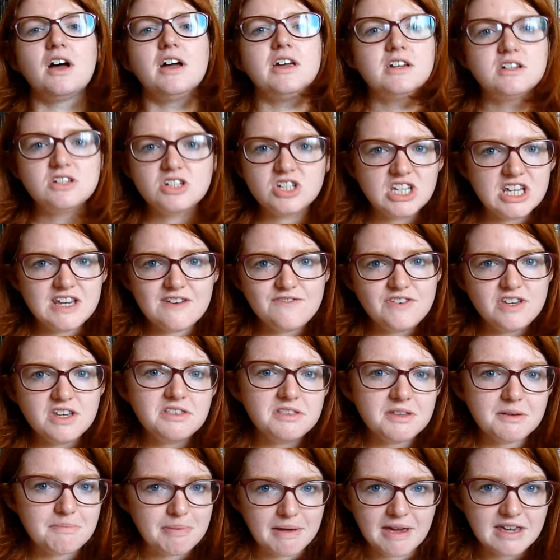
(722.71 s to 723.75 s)
I could give you
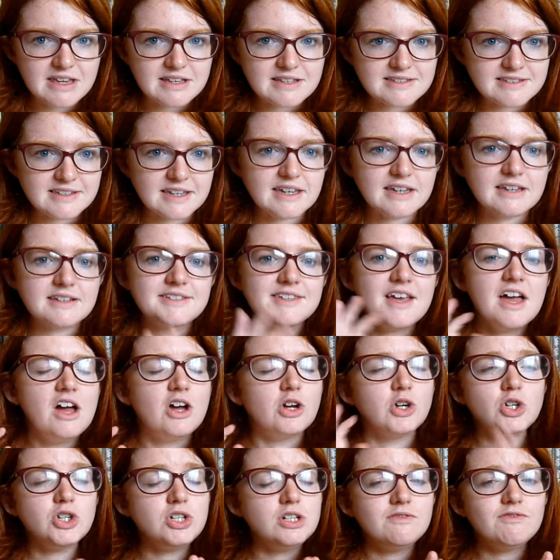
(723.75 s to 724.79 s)
the basics.
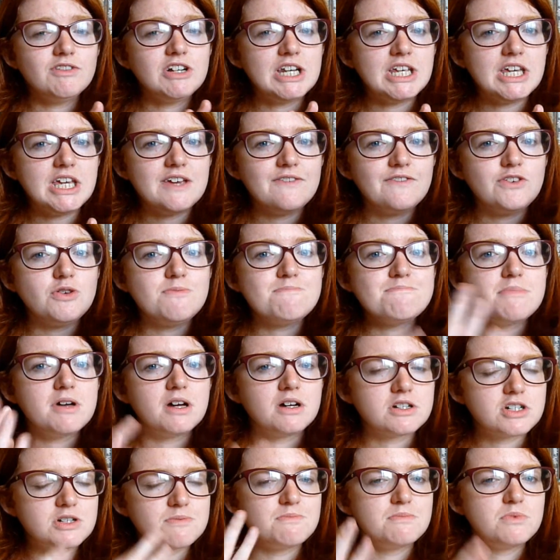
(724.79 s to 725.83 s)
Couldn't really give you
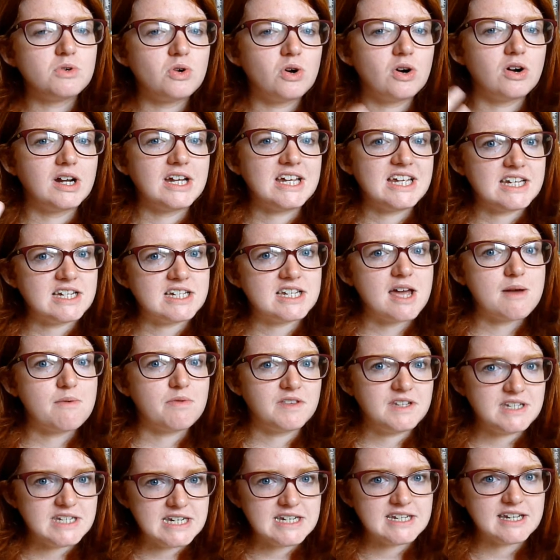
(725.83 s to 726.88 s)
much more
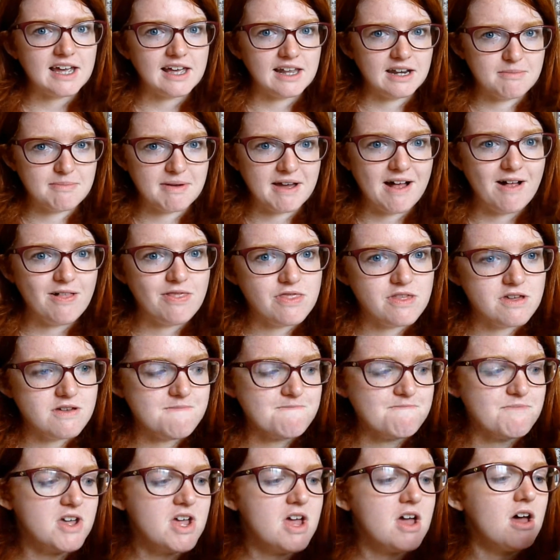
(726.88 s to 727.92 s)
in-depth detail about
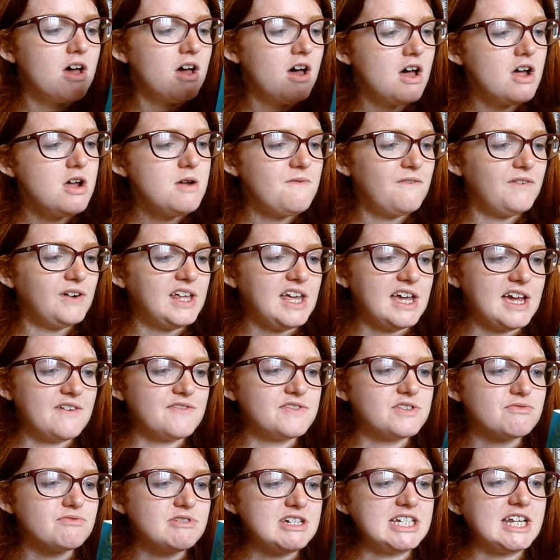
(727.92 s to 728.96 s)
them. Hopefully
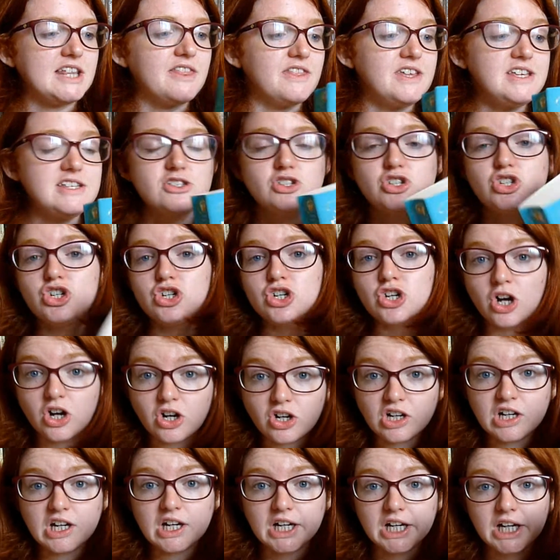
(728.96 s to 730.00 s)
after reading this
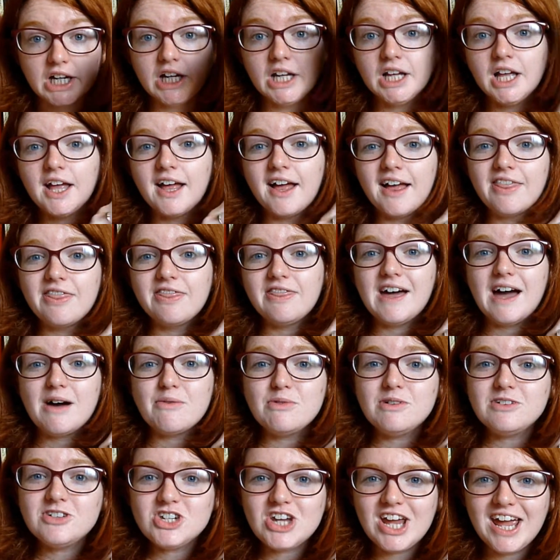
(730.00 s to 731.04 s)
chunker, that
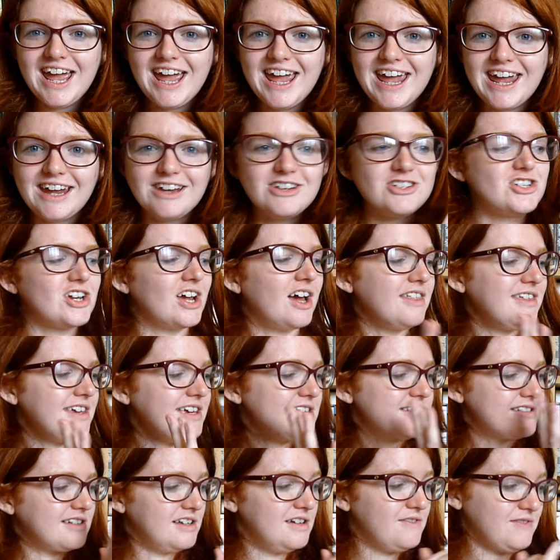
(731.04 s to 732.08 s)
will change. I think
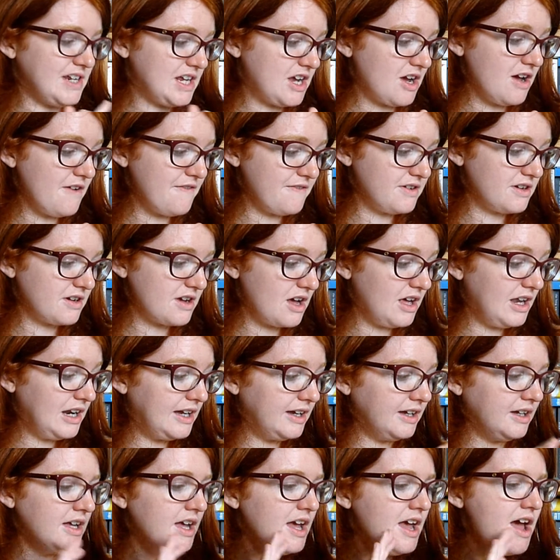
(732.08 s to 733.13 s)
it's a lovely cover
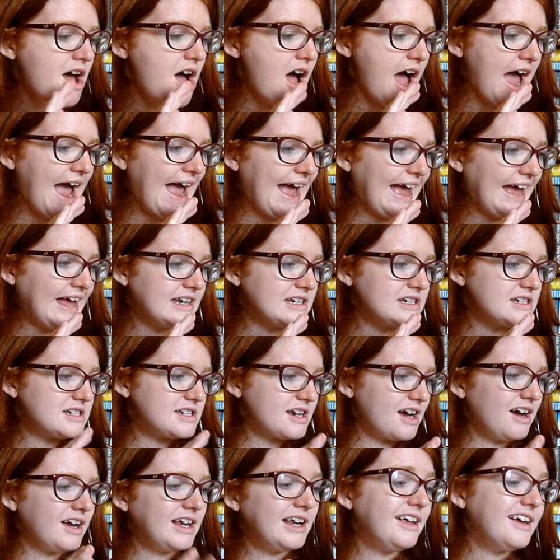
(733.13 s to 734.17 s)
colour, and
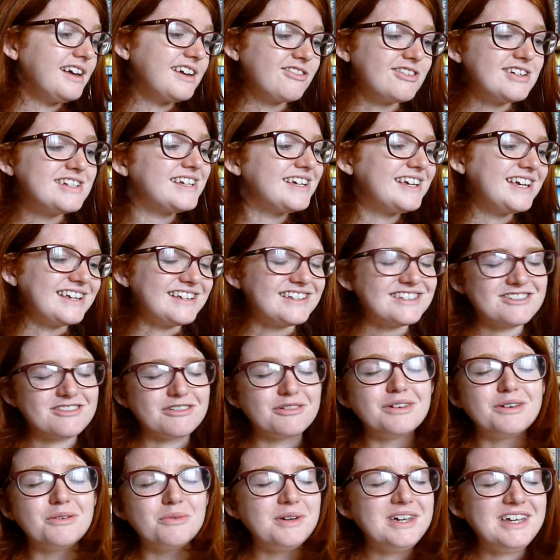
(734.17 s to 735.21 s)
I like reading
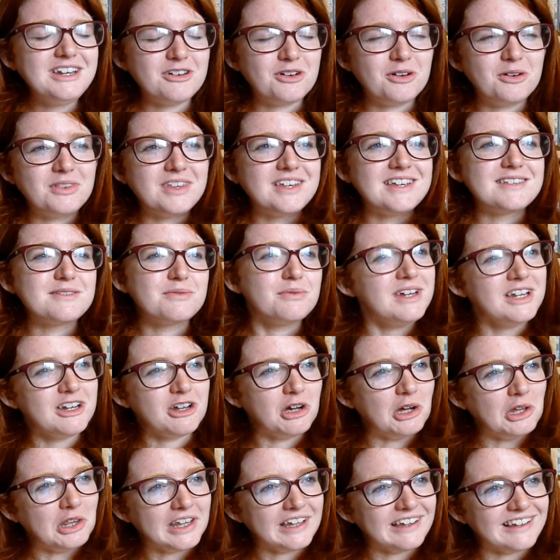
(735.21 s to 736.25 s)
history. We know this, we
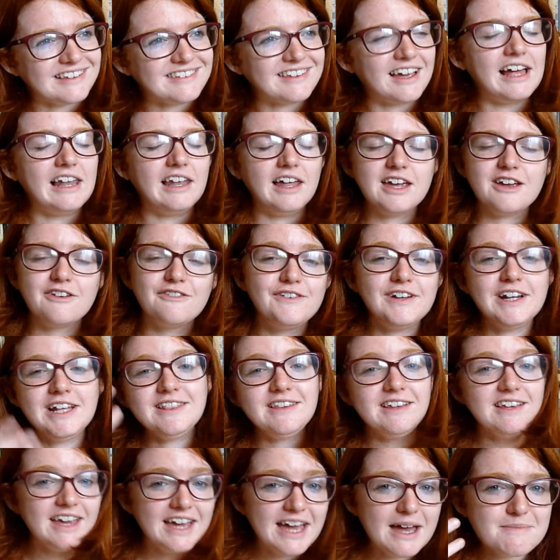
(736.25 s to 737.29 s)
know this. I like filling
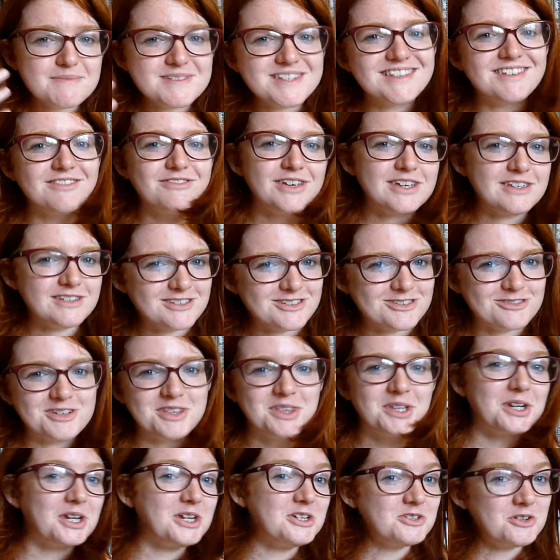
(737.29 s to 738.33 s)
the gaps of history
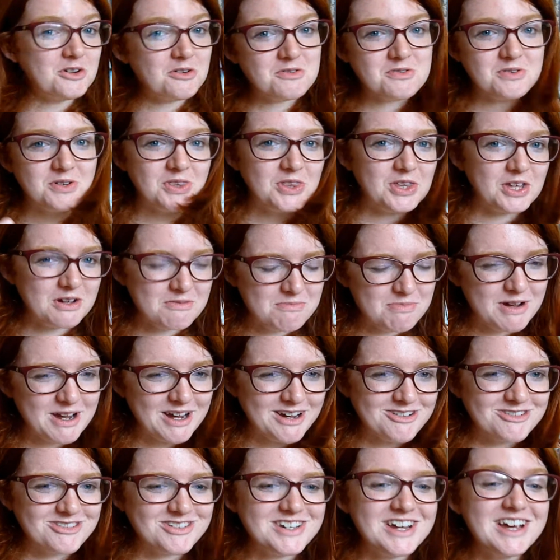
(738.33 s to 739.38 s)
that I don't know anything
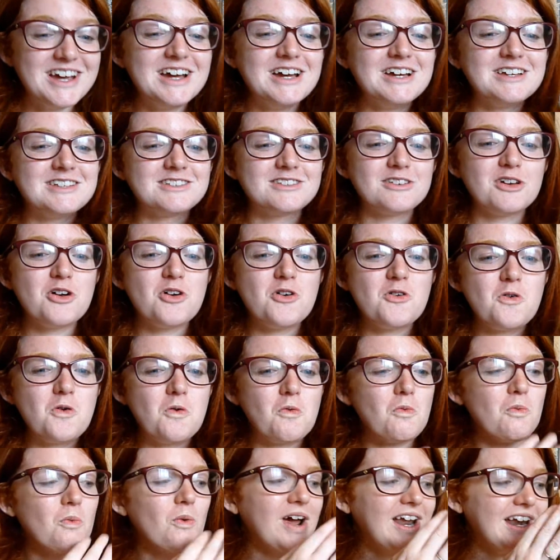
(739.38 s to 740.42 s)
about. So
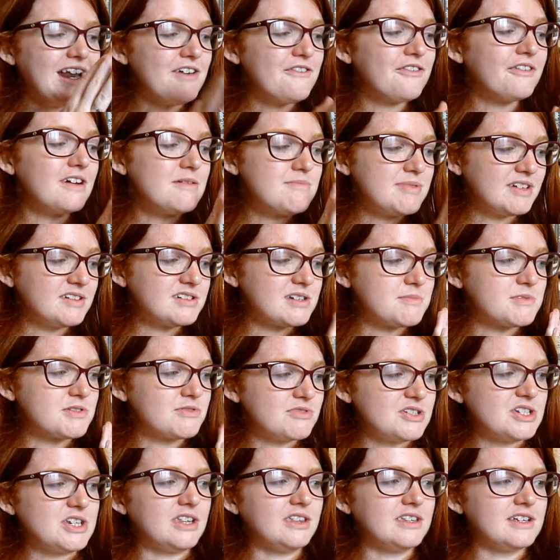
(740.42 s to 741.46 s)
whenever I build up to
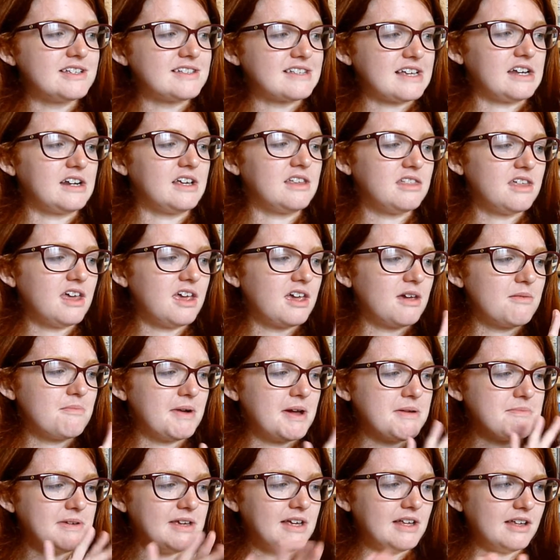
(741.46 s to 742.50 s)
reading this, and I think it
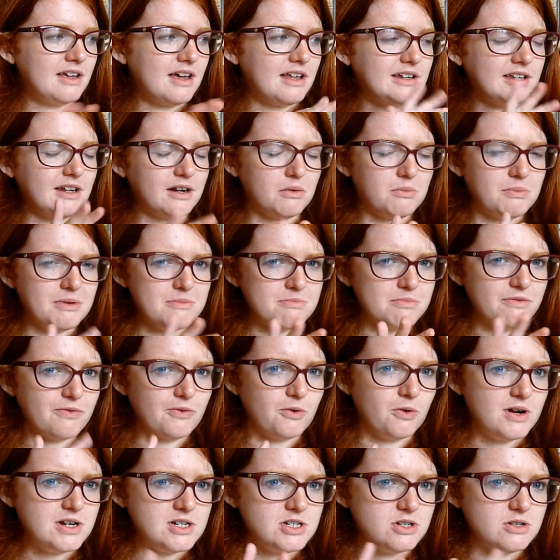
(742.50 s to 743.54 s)
might be a, a little bit
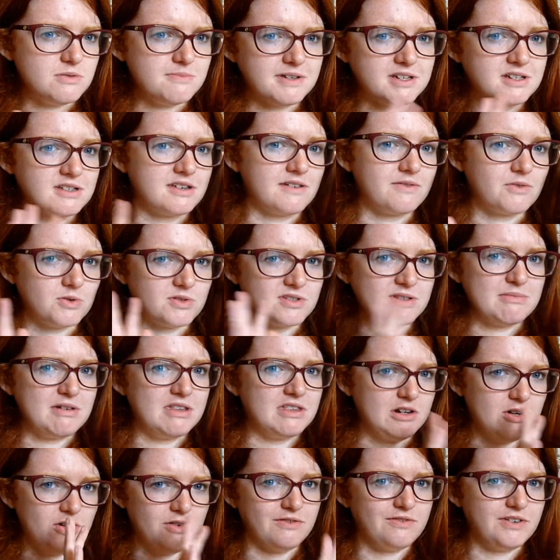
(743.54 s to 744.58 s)
before I do, because I've got some other
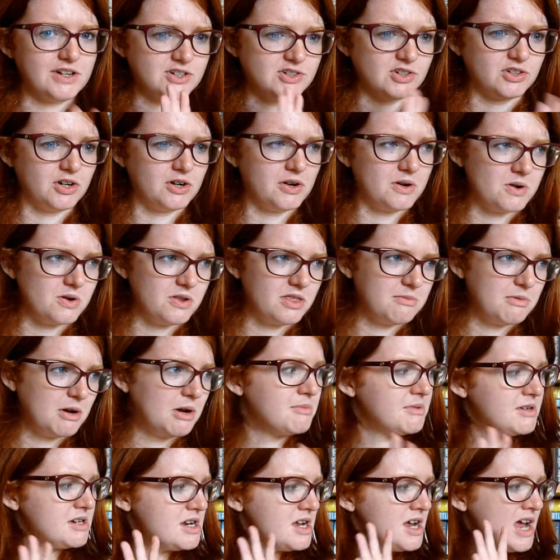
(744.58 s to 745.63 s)
non-fiction going on at the
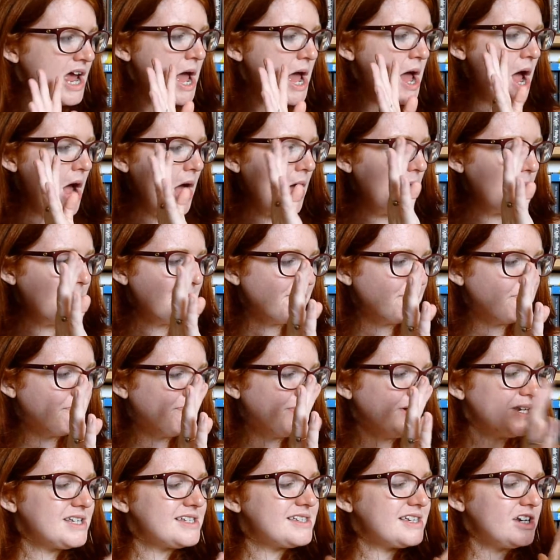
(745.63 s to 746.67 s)
moment, um,
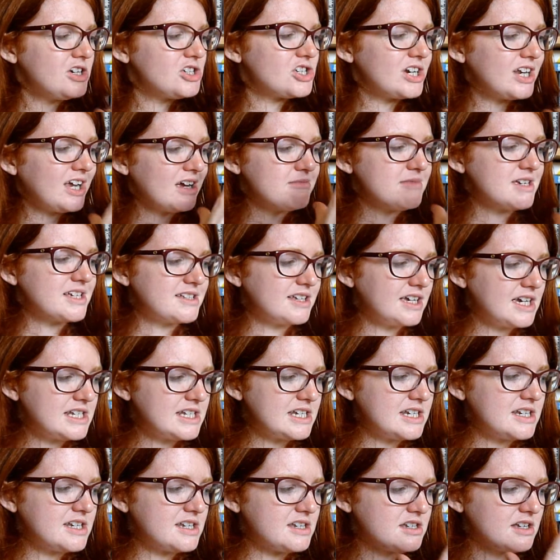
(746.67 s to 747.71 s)
but essentially I'm
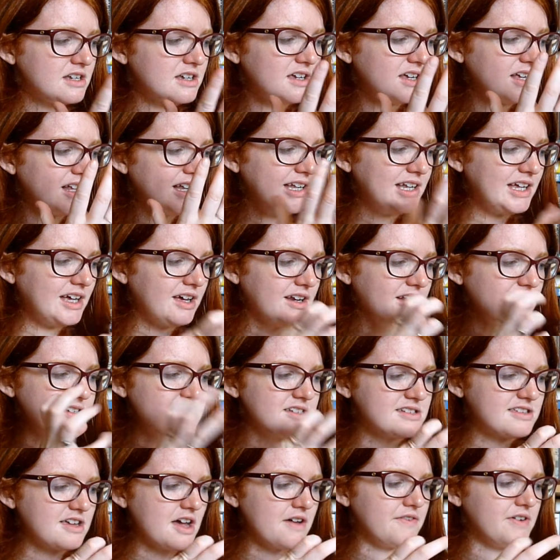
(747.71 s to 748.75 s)
excited to learn and
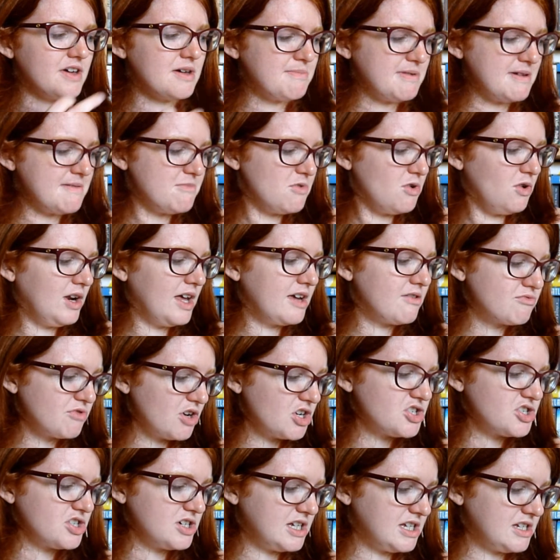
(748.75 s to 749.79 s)
discover a bit more like
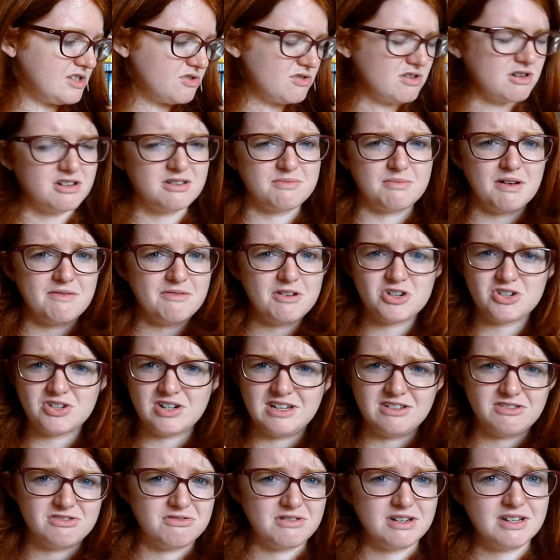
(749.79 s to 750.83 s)
Russian history, because my Russian
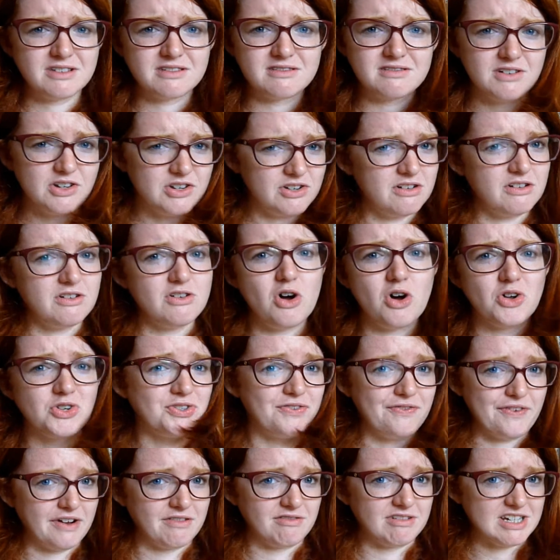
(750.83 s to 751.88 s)
history is not
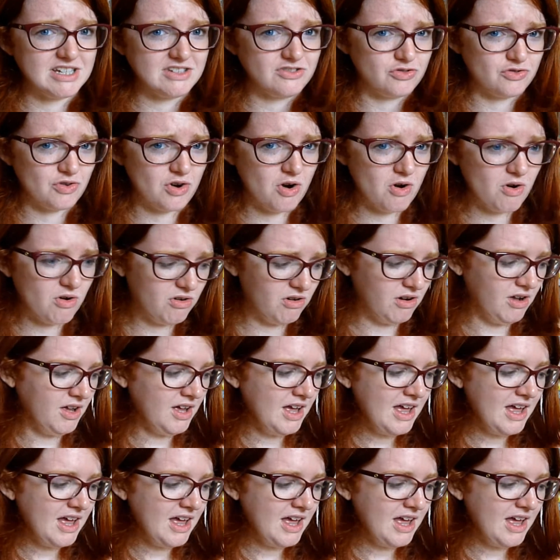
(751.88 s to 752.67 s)
very strong.